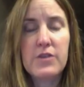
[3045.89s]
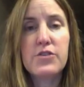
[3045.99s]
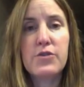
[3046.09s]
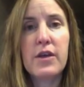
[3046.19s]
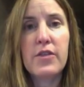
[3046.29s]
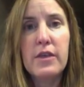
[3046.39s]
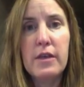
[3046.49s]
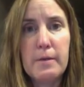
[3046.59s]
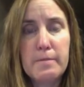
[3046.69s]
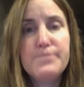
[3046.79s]
During
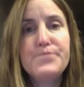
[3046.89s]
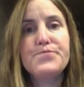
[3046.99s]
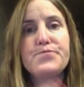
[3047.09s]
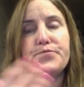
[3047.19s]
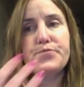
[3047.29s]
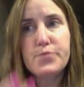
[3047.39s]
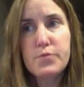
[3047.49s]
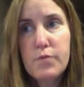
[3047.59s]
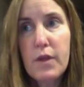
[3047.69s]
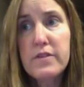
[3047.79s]
the
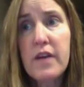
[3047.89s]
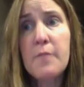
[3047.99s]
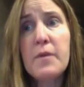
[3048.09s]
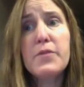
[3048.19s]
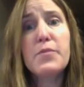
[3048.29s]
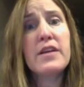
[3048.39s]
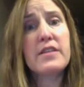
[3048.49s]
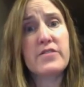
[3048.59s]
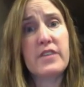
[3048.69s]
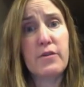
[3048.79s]
time of the
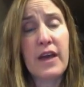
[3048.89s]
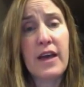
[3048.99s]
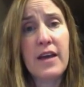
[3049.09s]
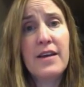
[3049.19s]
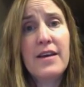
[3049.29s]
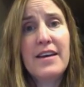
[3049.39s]
pregnancy, okay?